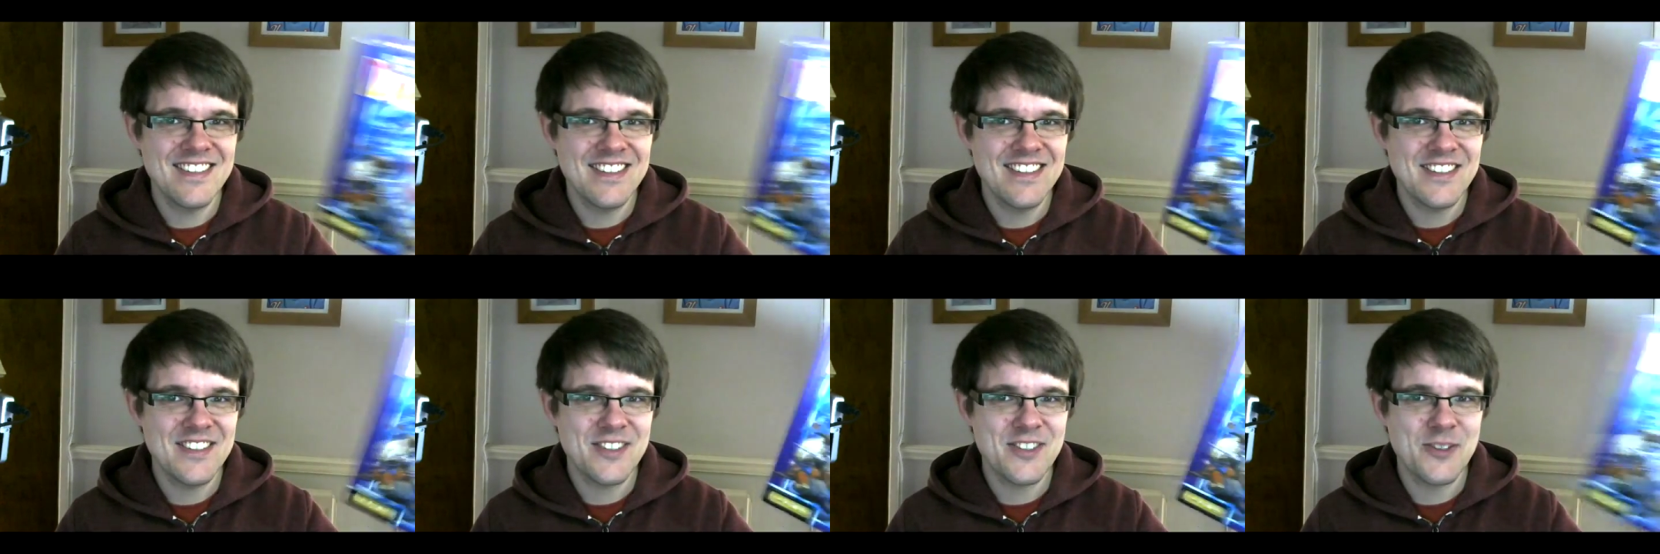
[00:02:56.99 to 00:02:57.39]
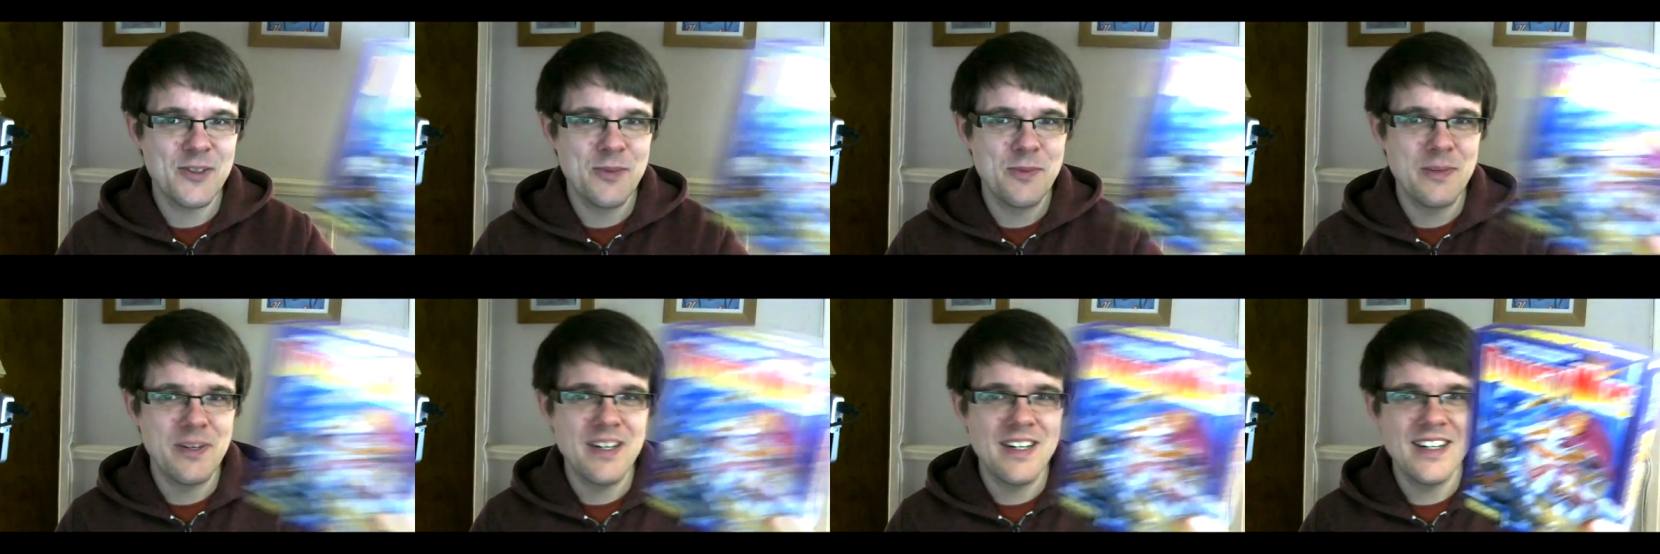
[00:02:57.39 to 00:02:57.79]
It's too
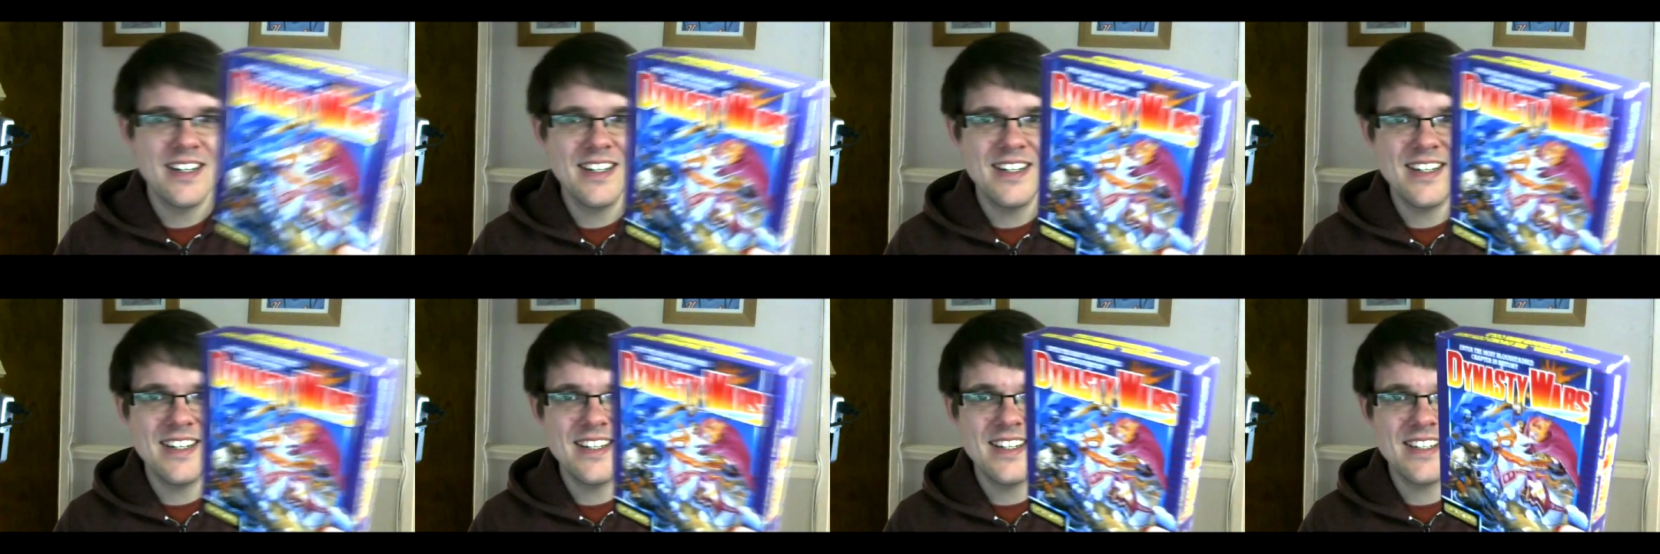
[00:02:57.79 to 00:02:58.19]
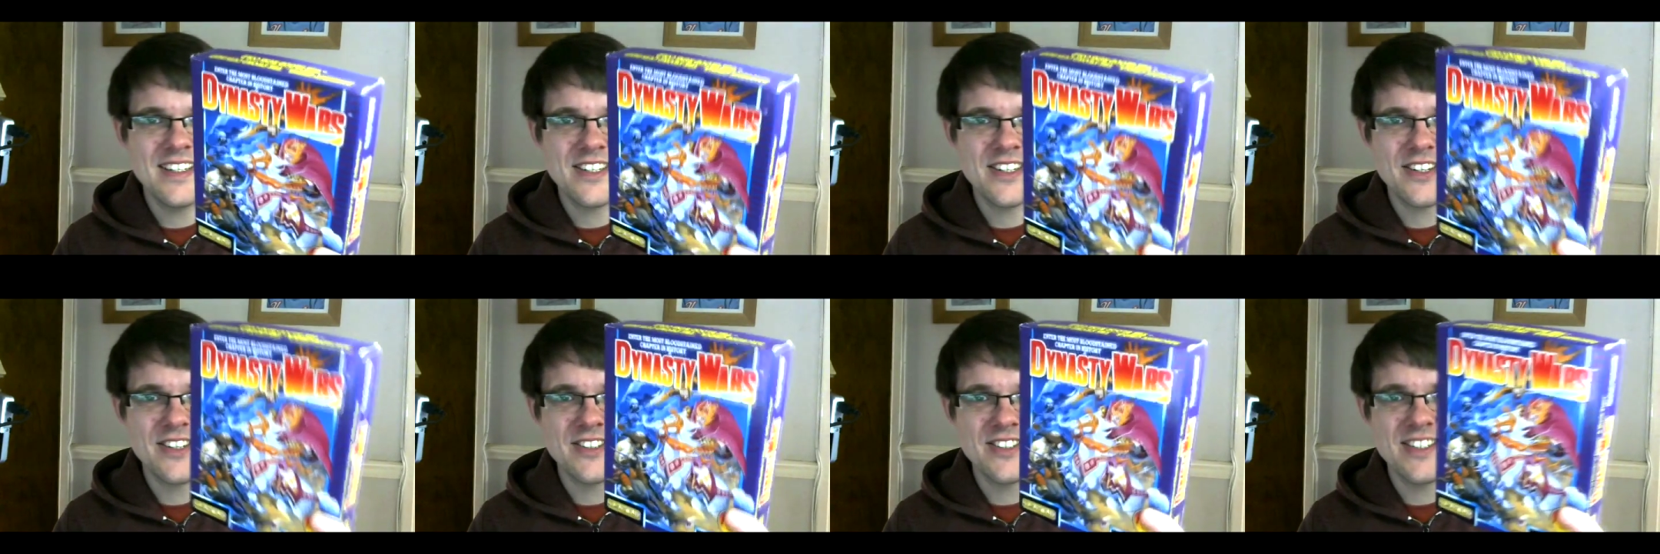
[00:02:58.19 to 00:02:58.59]

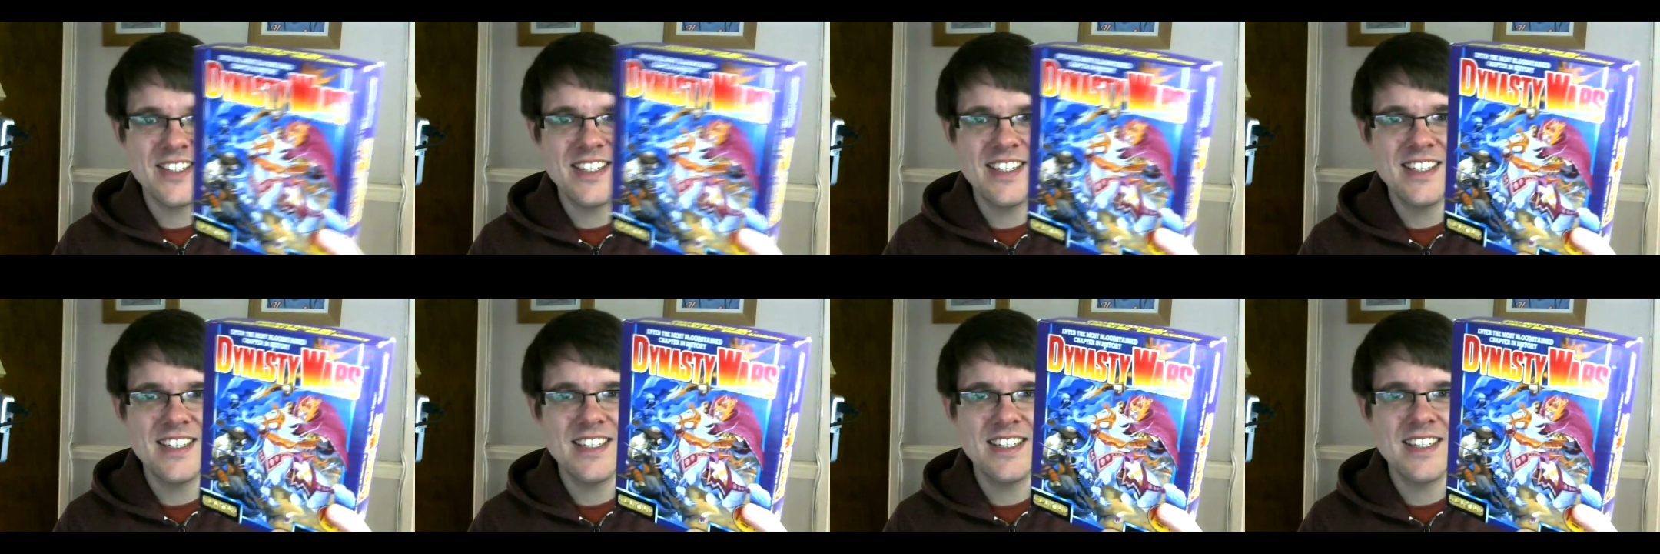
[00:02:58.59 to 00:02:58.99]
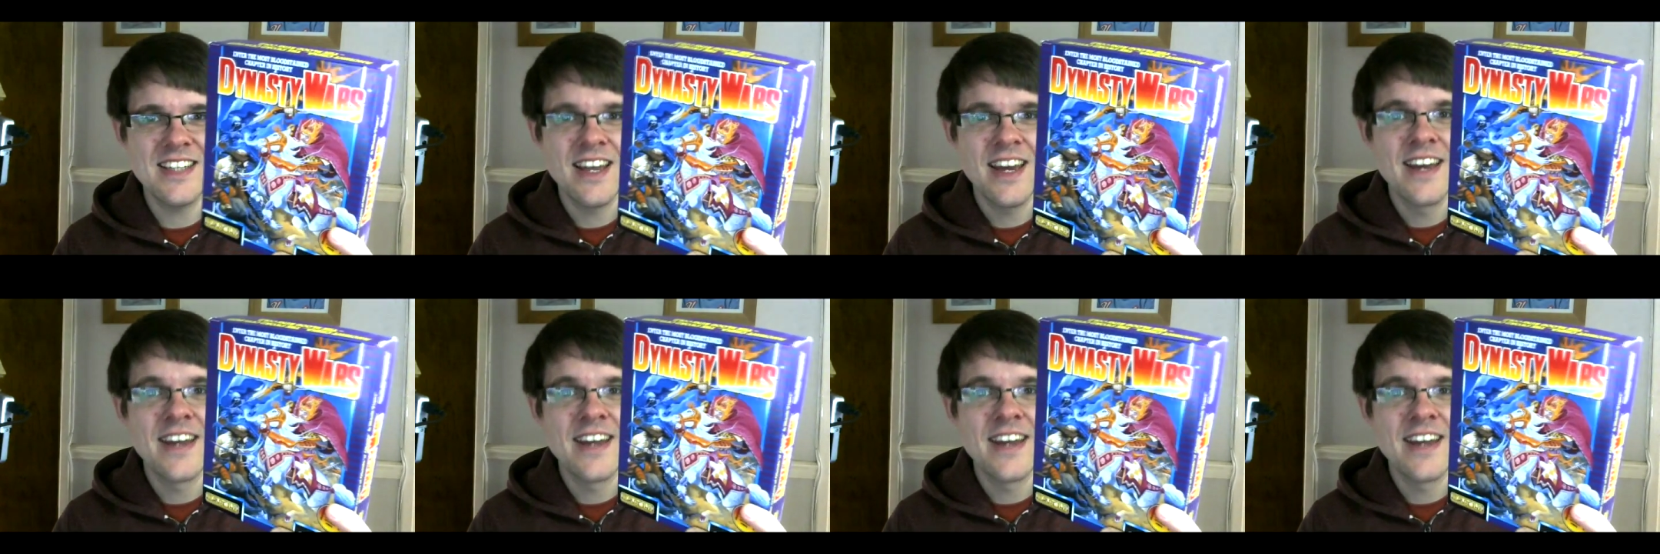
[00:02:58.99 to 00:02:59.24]
bright, can't see it.